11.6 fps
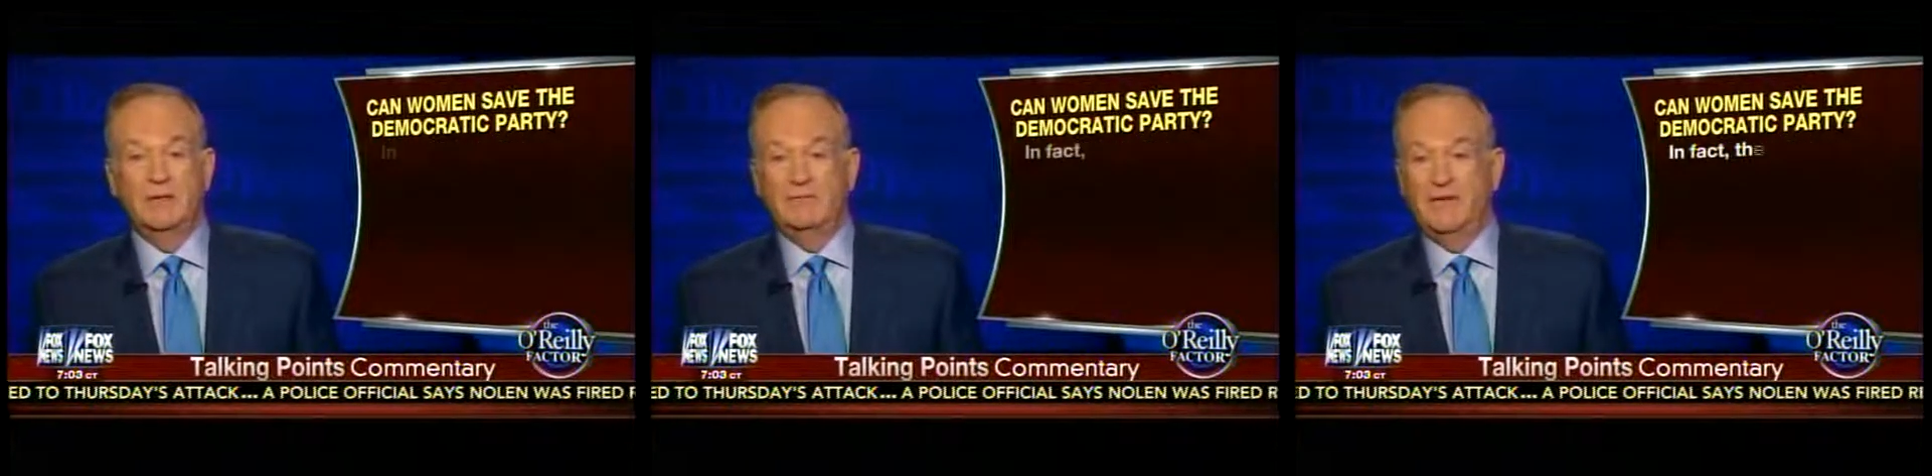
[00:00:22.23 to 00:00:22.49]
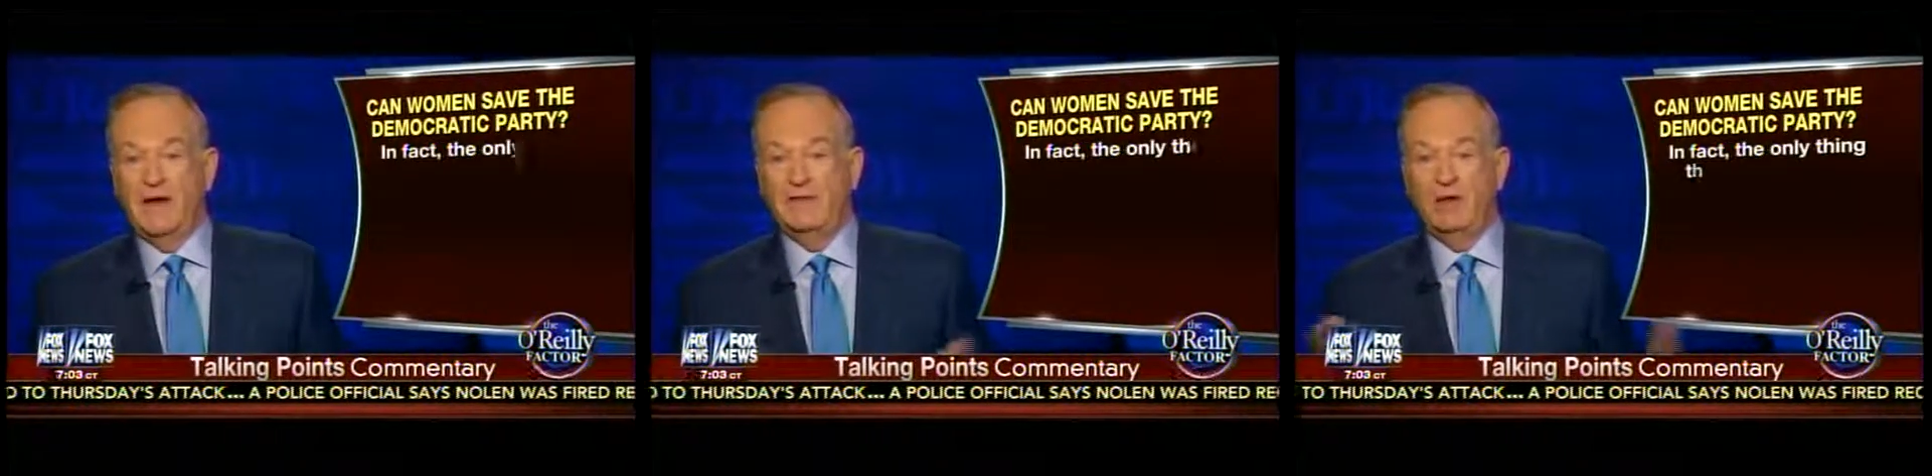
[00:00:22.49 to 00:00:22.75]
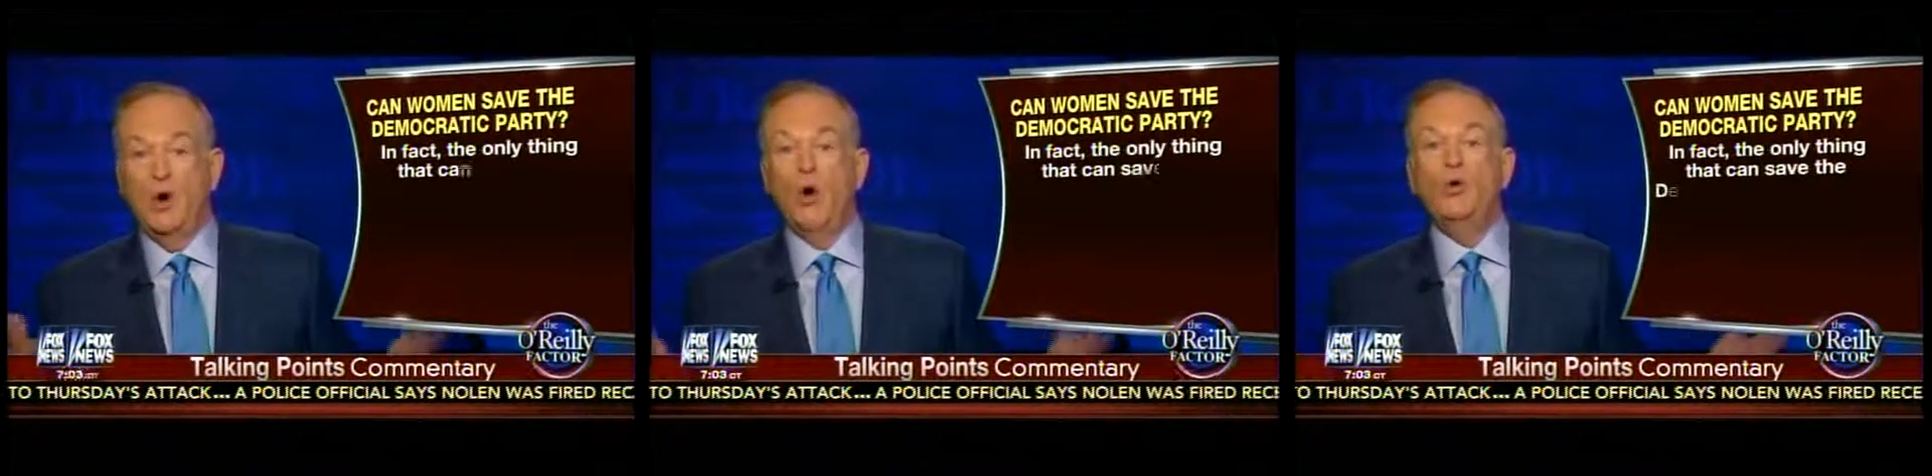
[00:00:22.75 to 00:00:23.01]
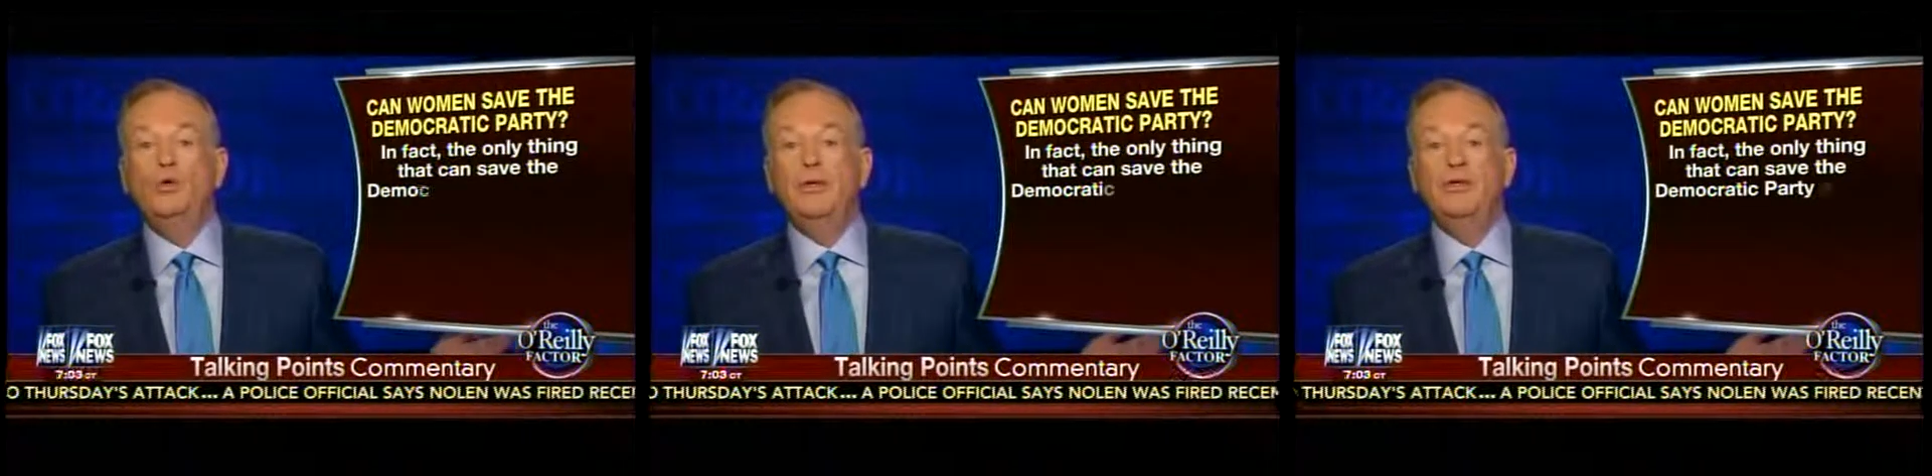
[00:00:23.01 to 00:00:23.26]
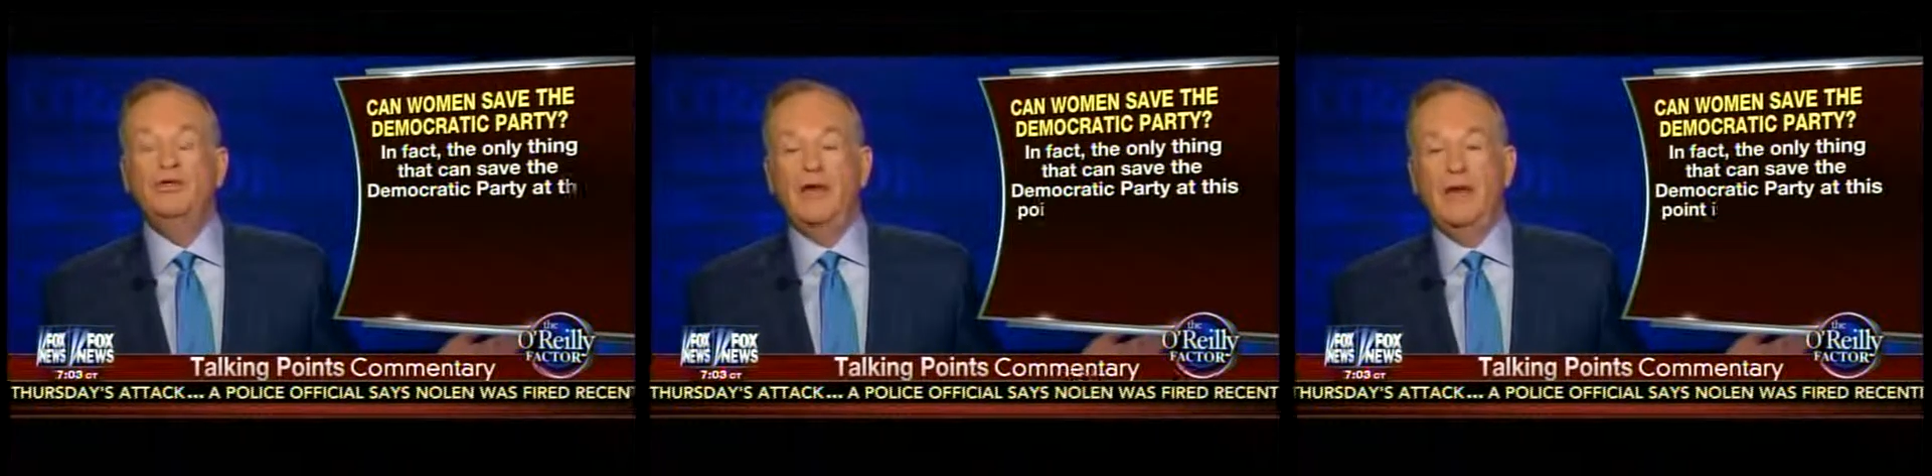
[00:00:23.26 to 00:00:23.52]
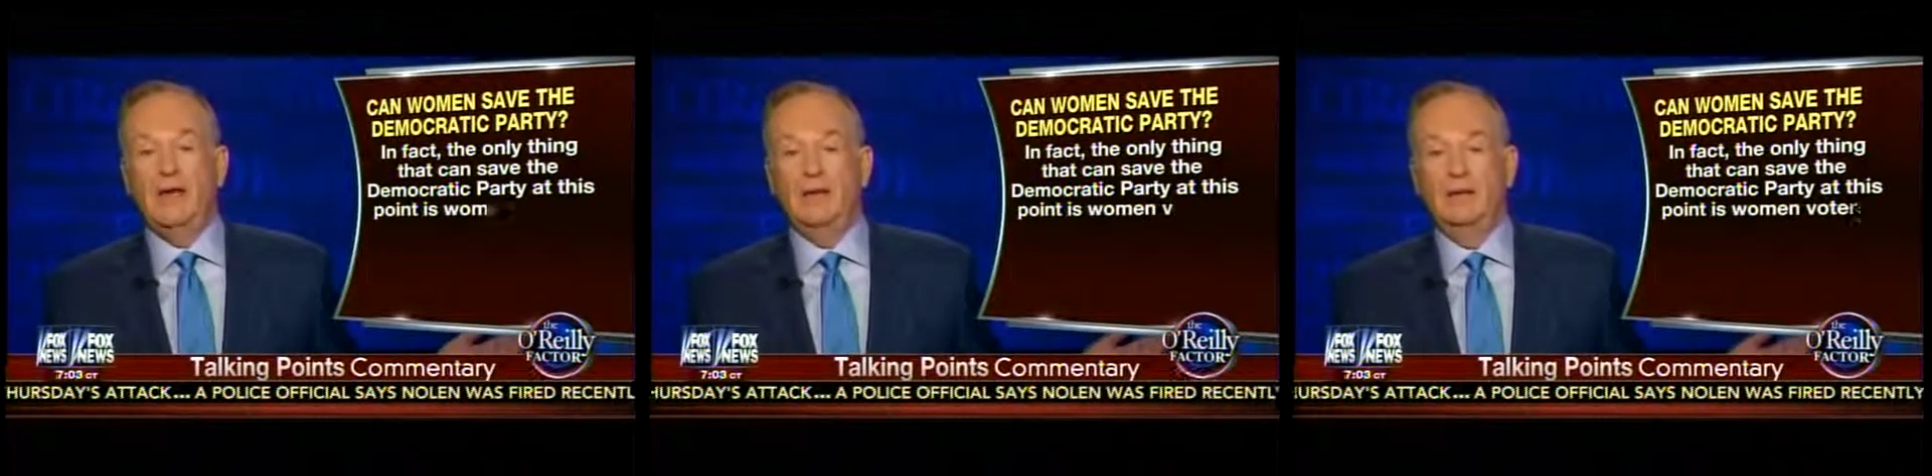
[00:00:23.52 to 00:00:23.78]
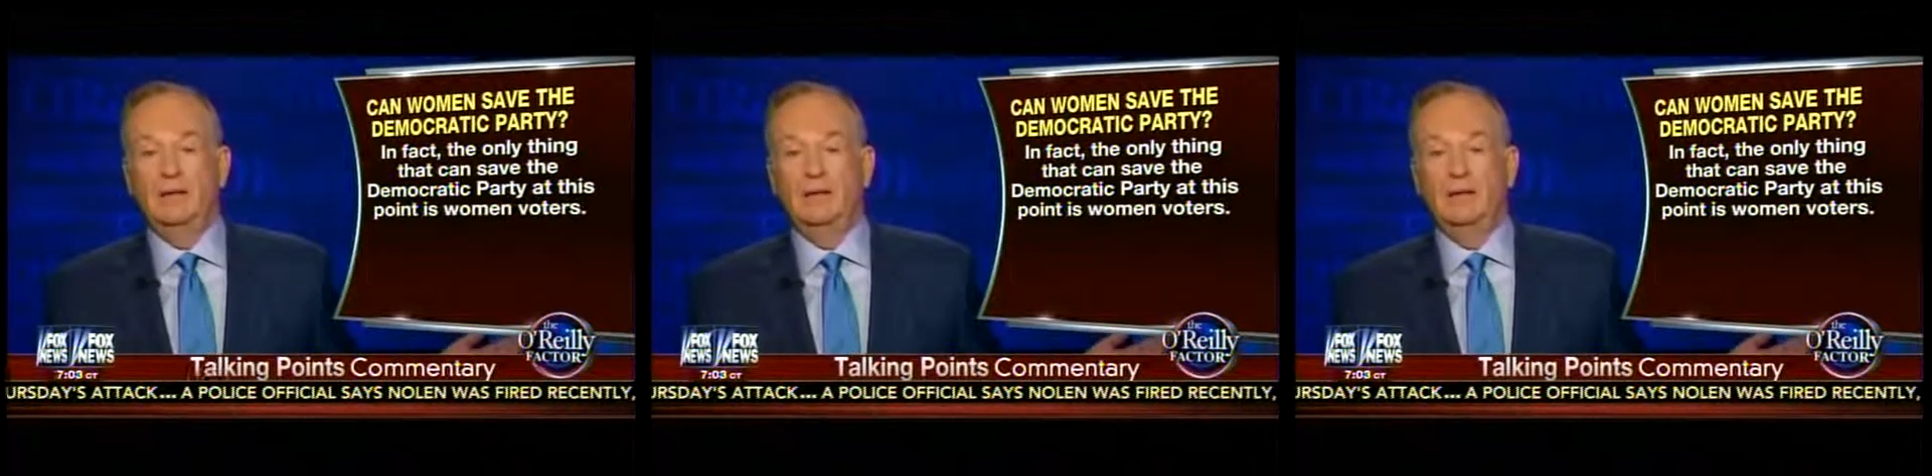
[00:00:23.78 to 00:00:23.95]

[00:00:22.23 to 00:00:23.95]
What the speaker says: In fact, the only thing